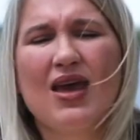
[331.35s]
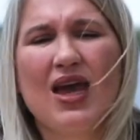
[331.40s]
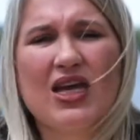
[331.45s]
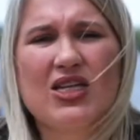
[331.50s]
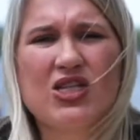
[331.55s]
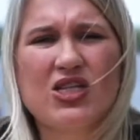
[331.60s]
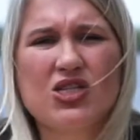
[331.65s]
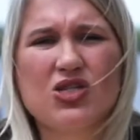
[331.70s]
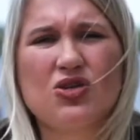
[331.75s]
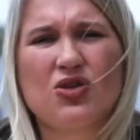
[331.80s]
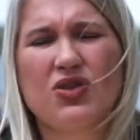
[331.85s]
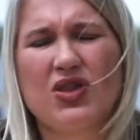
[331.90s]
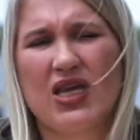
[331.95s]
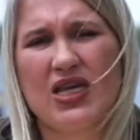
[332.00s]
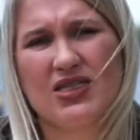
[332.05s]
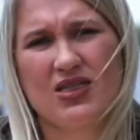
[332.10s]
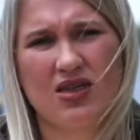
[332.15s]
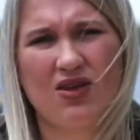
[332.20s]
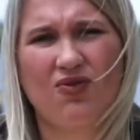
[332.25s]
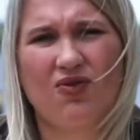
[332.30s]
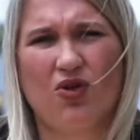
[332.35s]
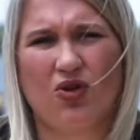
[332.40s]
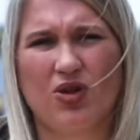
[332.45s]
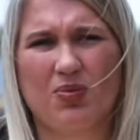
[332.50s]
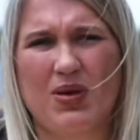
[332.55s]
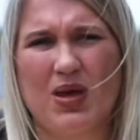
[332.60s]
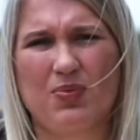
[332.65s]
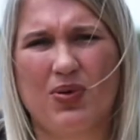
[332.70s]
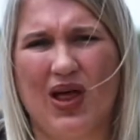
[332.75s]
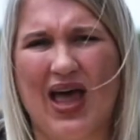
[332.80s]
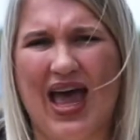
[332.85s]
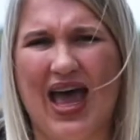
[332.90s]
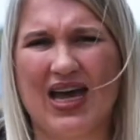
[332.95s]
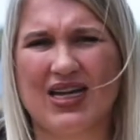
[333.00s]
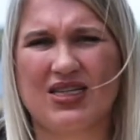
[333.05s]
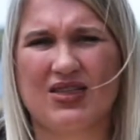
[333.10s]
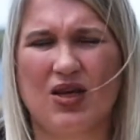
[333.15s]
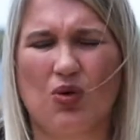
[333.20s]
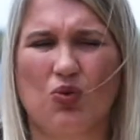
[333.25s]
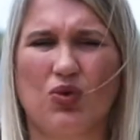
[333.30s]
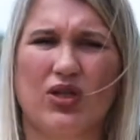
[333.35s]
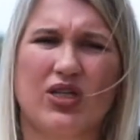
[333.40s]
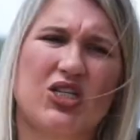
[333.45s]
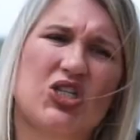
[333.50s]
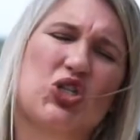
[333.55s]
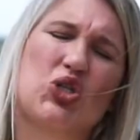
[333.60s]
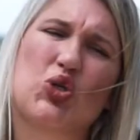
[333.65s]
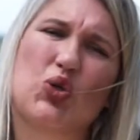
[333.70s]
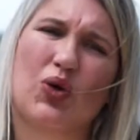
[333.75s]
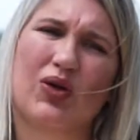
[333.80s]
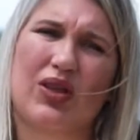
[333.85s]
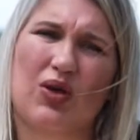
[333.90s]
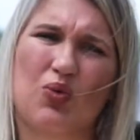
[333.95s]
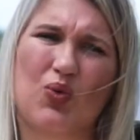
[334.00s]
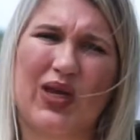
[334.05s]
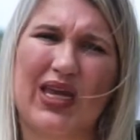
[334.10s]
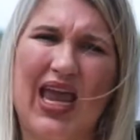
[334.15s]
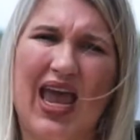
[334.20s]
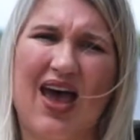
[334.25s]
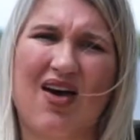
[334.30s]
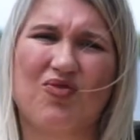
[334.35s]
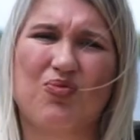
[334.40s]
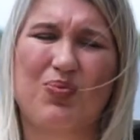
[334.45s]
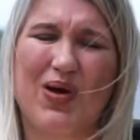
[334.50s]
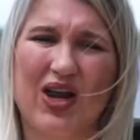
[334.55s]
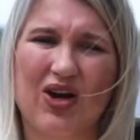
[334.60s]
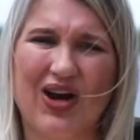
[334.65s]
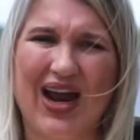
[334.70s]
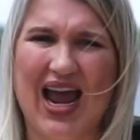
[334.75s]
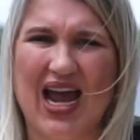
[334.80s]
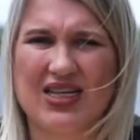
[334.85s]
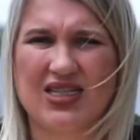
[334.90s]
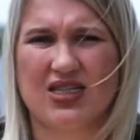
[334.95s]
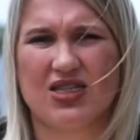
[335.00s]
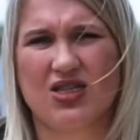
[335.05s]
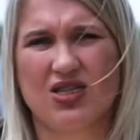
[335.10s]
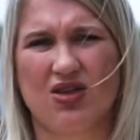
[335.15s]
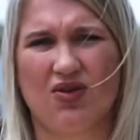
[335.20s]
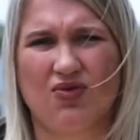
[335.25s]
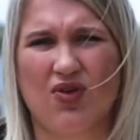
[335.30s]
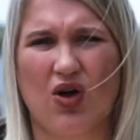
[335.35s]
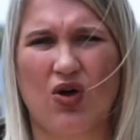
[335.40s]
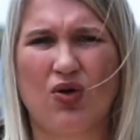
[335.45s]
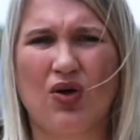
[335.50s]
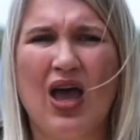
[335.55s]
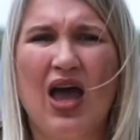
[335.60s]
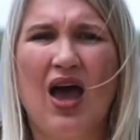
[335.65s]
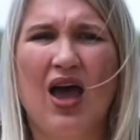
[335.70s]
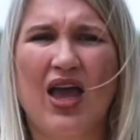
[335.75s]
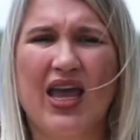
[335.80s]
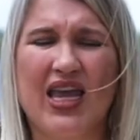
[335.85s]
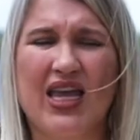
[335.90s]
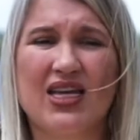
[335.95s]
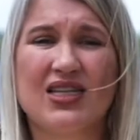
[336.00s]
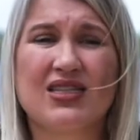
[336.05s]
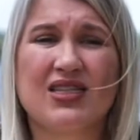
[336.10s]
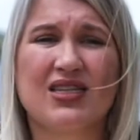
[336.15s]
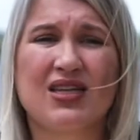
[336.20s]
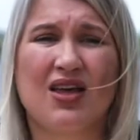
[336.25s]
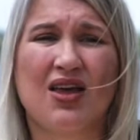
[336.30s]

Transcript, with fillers: Additional things in the For the People Act that will ensure that we have better access to the vote is